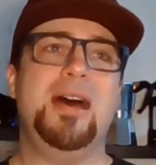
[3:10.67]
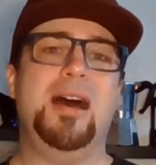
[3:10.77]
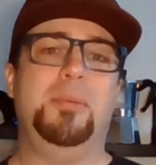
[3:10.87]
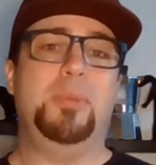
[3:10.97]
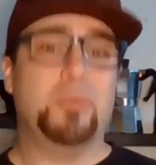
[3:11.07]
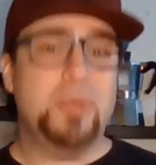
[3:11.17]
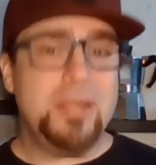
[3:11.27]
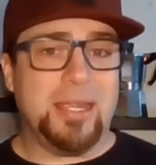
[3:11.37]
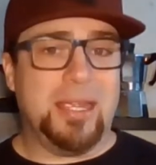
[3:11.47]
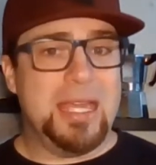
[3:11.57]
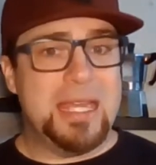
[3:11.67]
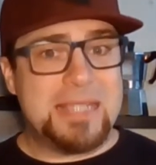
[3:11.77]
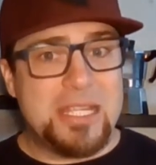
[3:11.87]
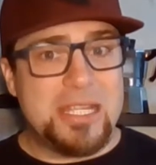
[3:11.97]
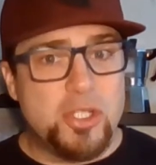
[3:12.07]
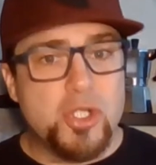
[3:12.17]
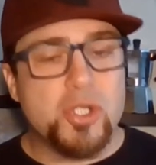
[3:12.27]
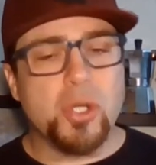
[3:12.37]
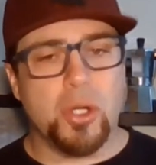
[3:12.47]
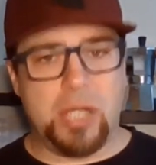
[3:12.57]
Uh, but really, it's a
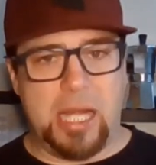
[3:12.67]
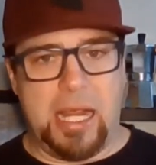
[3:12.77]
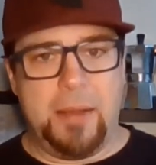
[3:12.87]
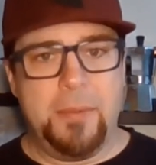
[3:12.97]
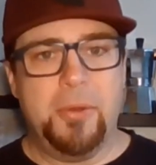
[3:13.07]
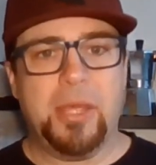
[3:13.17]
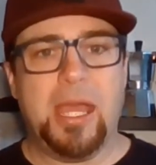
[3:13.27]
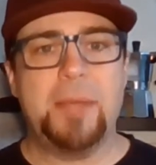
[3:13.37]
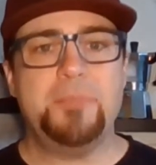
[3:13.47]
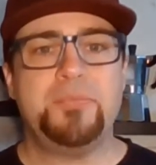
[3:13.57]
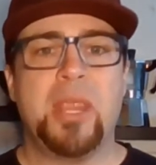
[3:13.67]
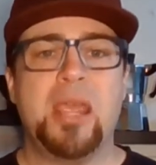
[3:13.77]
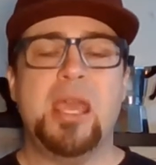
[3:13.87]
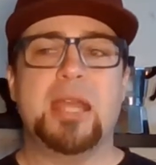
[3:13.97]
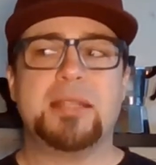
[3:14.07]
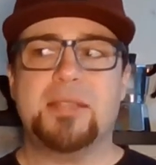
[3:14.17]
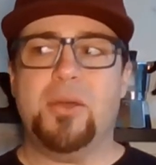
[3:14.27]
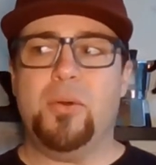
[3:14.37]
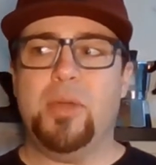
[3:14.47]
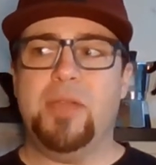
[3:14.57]
journey, okay? And
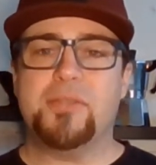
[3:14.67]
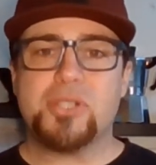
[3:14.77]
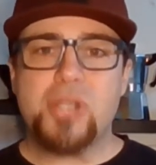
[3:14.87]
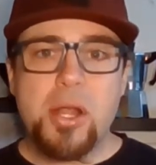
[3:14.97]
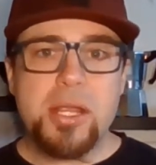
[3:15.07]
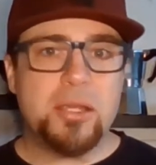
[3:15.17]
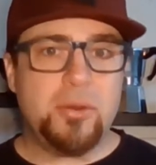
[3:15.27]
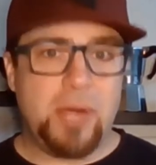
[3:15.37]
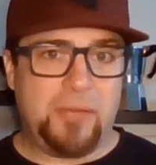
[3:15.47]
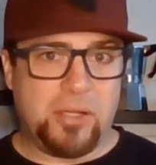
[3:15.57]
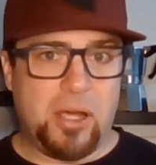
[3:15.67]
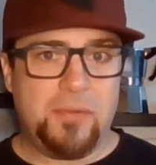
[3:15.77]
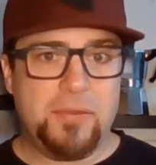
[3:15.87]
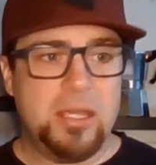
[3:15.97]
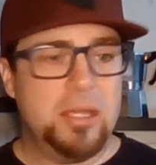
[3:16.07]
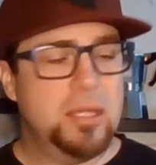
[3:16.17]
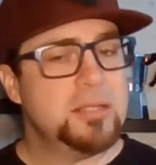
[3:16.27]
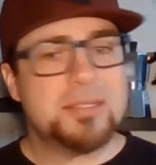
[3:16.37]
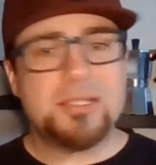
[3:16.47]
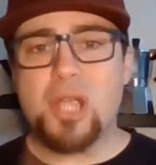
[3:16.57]
so if you're starting craft coffee,
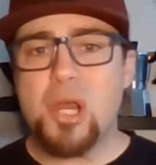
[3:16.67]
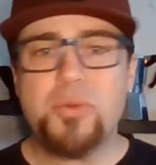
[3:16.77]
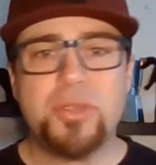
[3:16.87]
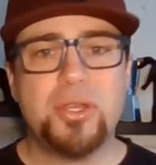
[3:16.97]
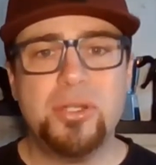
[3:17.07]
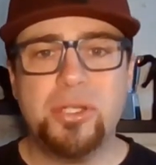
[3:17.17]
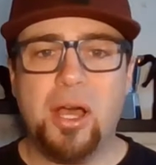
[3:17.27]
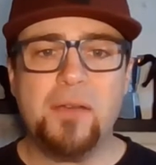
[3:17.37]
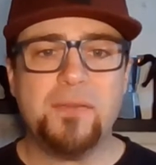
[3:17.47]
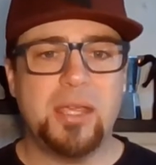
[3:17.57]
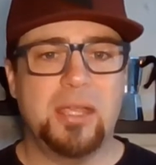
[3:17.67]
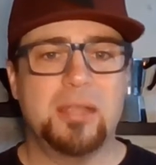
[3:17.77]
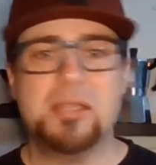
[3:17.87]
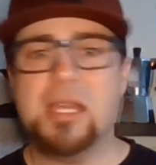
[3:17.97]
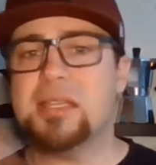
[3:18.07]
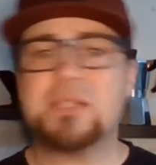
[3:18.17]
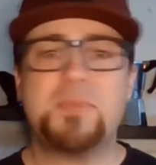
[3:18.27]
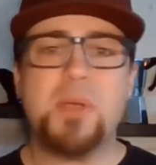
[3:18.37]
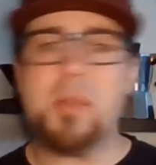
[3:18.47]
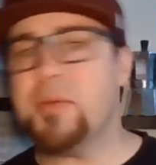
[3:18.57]
start with good coffee.
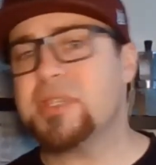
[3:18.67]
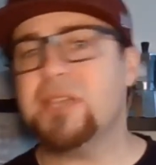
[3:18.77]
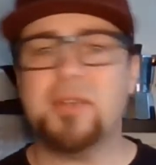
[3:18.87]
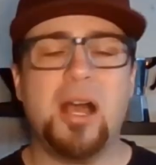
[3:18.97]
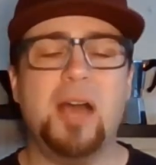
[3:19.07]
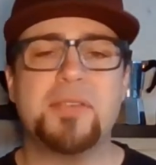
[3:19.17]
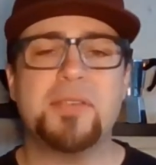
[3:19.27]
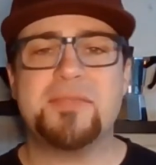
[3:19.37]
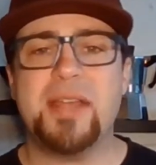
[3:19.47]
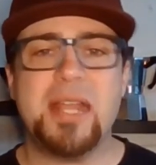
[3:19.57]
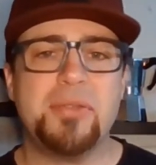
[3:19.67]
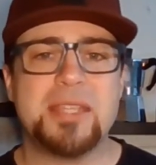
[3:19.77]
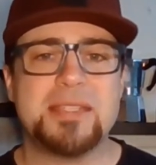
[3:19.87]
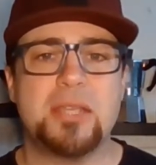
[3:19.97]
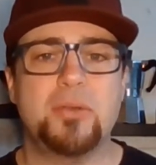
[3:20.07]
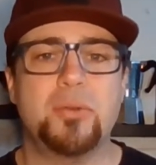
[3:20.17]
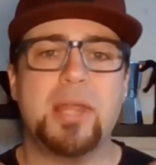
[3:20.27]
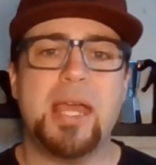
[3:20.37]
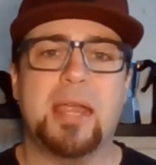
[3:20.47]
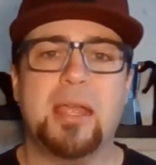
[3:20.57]
Experiment with different coffees, find out things that you
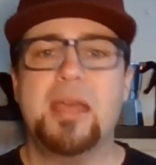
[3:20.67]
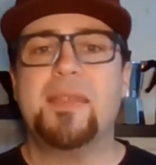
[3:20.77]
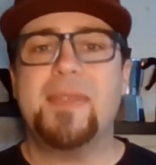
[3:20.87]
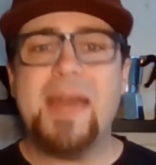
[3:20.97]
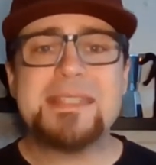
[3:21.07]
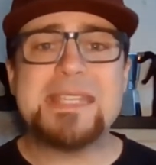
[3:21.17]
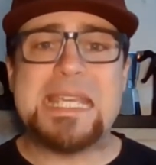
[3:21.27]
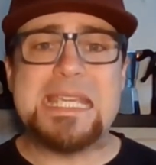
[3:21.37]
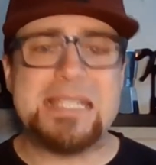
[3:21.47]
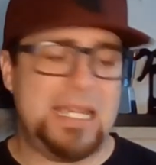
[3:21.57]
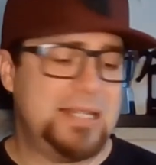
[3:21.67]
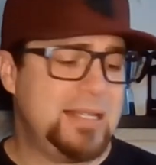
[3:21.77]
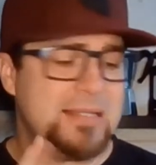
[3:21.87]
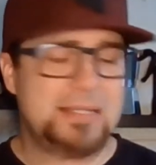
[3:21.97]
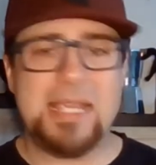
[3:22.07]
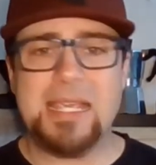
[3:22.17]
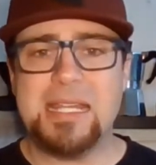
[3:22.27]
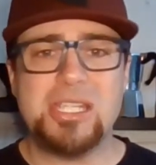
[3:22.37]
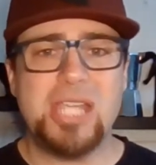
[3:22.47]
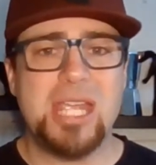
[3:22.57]
like. That's easy. It doesn't take
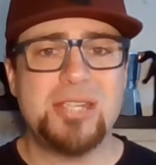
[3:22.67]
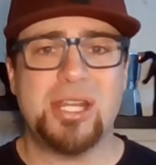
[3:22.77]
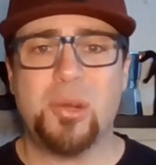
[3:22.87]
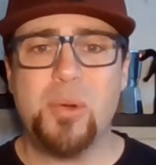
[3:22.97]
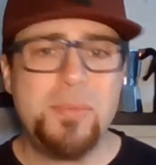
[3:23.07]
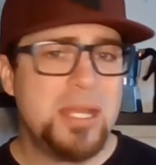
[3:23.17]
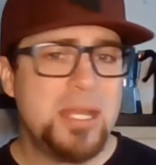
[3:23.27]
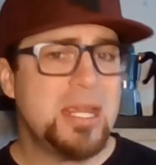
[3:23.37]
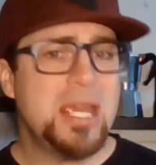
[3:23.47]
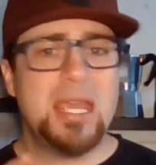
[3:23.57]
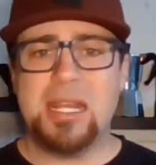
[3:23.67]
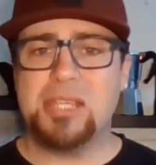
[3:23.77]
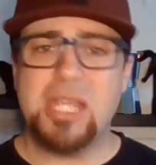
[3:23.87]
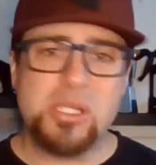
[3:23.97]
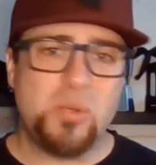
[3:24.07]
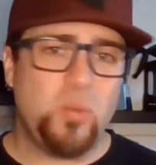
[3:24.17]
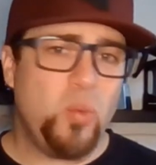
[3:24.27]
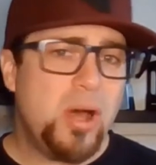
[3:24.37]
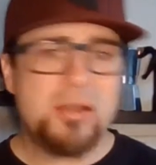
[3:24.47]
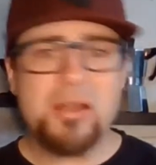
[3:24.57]
any change in equipment, any change in
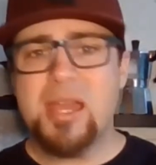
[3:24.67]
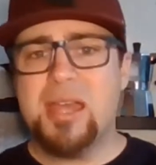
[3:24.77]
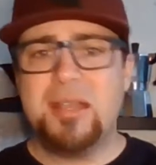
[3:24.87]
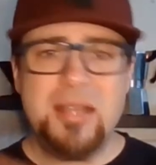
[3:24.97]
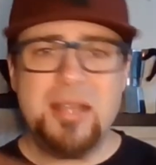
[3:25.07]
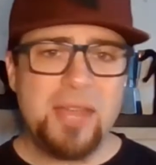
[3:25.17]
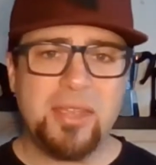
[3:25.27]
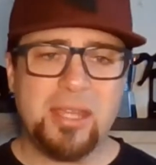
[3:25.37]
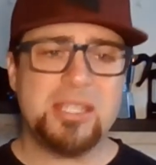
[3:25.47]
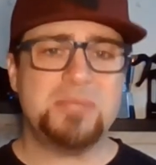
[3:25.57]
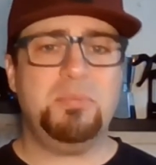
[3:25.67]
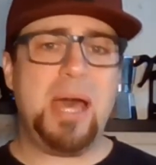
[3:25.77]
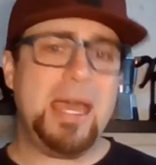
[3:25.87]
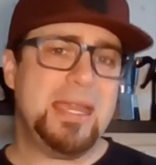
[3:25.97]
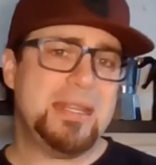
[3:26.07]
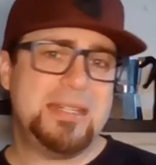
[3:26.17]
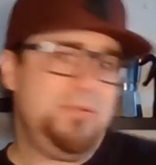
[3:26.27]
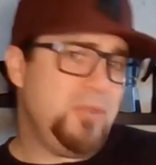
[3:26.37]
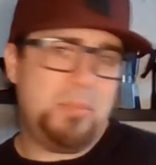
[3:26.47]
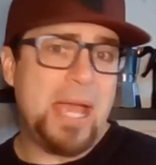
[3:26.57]
water, nothing. Just buy a
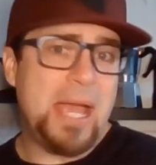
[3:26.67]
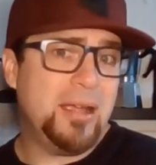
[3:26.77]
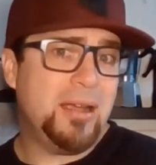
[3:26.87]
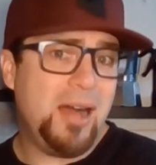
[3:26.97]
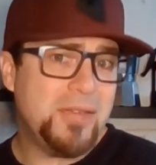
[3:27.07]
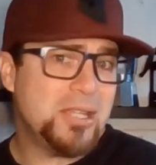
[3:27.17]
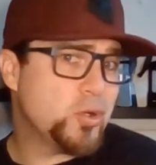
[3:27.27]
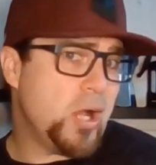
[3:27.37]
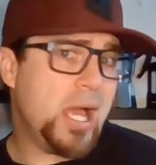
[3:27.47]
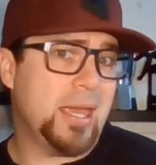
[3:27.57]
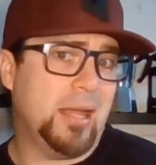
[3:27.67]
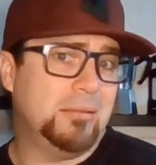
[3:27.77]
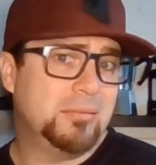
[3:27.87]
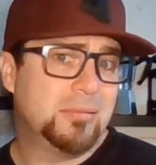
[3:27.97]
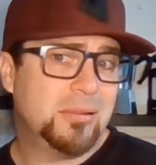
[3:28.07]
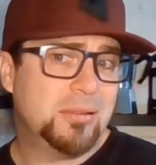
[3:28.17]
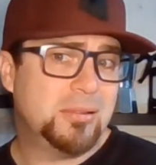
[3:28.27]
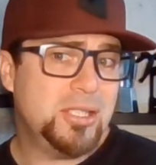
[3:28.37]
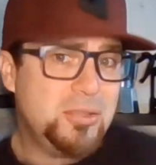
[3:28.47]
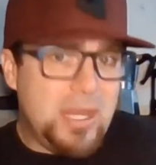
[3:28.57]
different bag of coffee and try it.
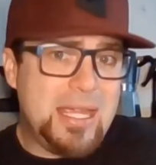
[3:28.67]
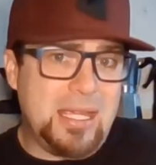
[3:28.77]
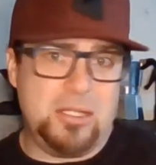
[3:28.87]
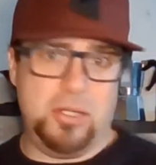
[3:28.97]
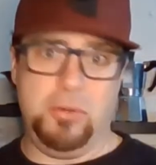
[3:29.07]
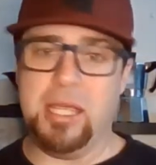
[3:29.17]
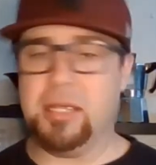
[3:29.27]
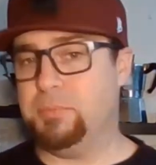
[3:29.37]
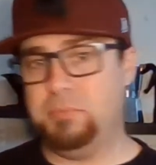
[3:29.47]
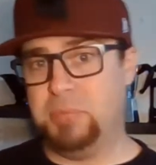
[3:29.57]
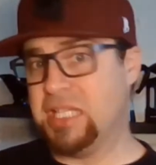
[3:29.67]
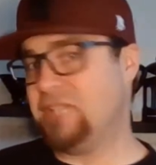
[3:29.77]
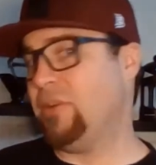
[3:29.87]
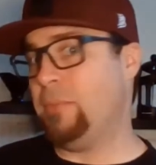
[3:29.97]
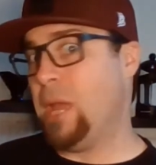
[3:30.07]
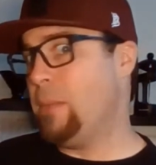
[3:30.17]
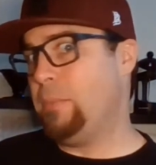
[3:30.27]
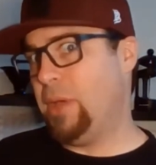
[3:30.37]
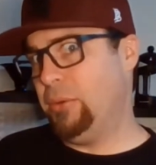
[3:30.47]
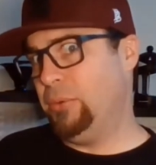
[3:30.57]
Do you like it? Do you like beans from
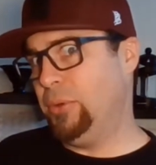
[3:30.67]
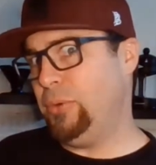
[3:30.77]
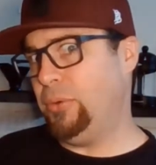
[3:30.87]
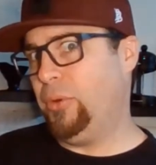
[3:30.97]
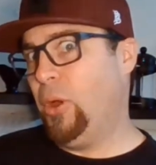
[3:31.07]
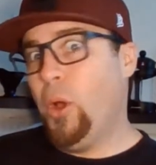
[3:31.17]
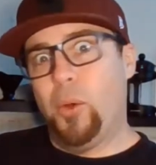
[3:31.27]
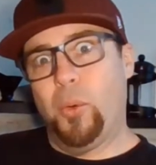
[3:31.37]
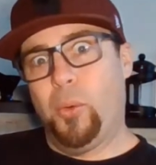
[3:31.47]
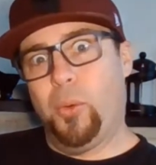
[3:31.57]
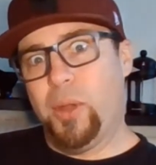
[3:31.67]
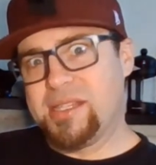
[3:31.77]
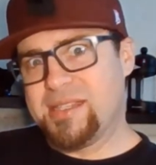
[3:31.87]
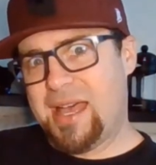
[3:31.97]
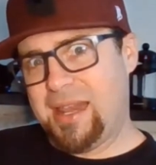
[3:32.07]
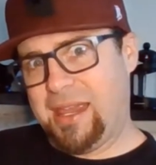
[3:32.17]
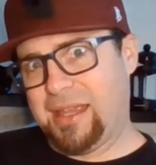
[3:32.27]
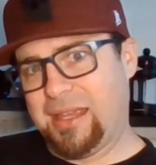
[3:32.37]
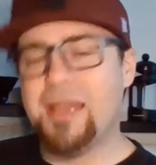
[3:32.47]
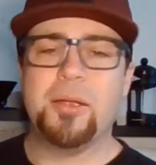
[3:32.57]
Peru? Ooh,
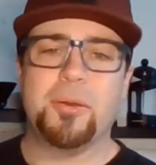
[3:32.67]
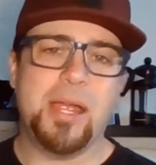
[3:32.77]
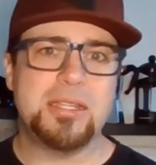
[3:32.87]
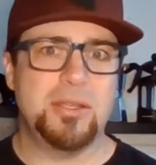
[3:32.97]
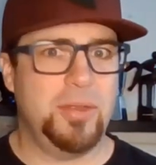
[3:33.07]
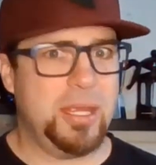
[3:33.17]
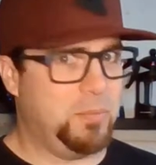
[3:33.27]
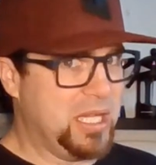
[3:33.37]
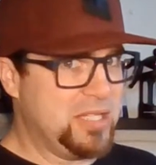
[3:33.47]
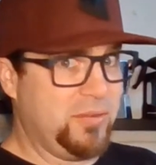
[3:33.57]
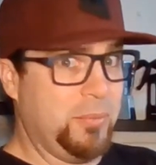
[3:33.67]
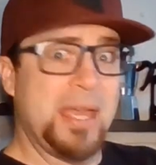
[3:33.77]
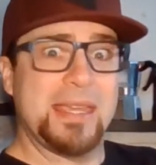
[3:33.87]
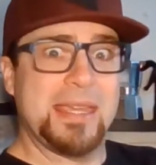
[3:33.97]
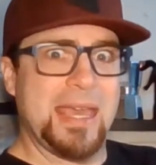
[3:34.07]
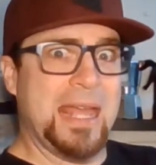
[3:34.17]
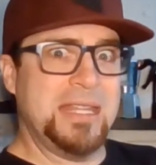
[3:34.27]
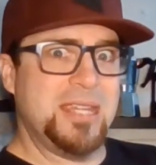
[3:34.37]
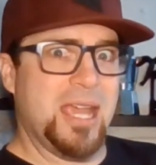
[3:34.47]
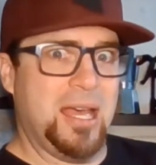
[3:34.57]
exotic, right? Do you like beans from
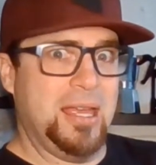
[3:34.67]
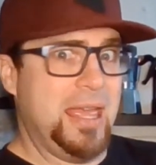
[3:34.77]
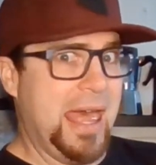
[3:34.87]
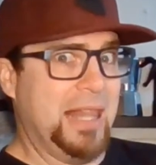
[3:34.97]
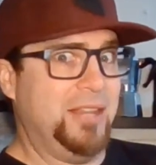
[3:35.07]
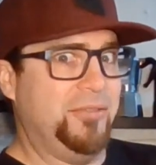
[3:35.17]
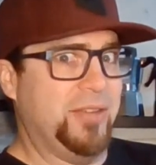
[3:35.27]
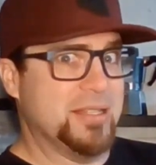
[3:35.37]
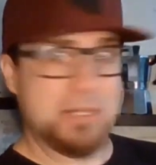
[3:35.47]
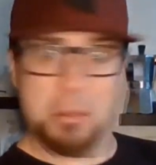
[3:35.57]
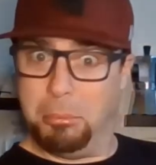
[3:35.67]
Kenya? Elephants.